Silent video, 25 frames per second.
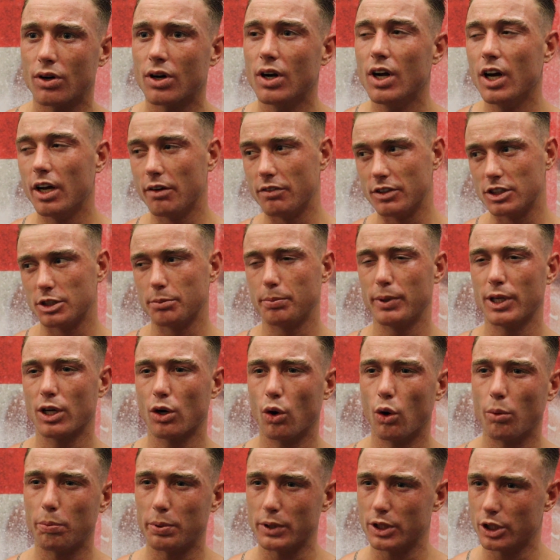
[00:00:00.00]
If he's a bit
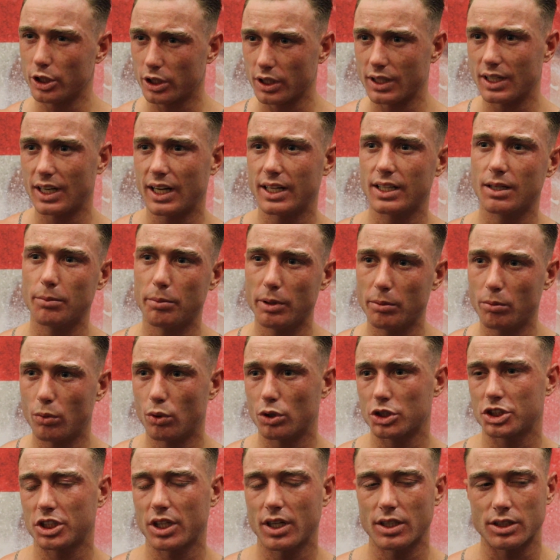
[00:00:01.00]
open, you can land a bit
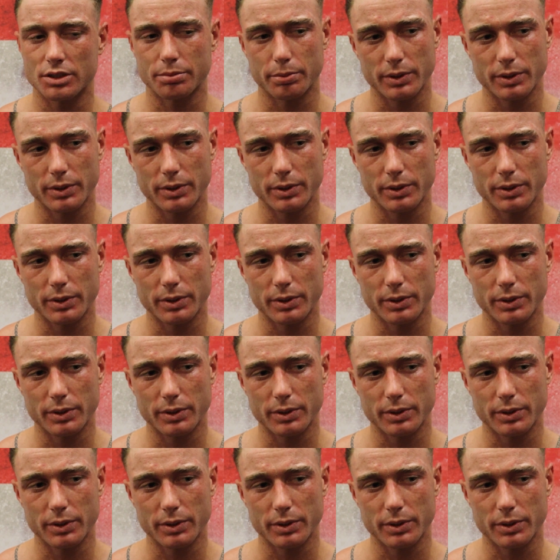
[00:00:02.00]
more shots.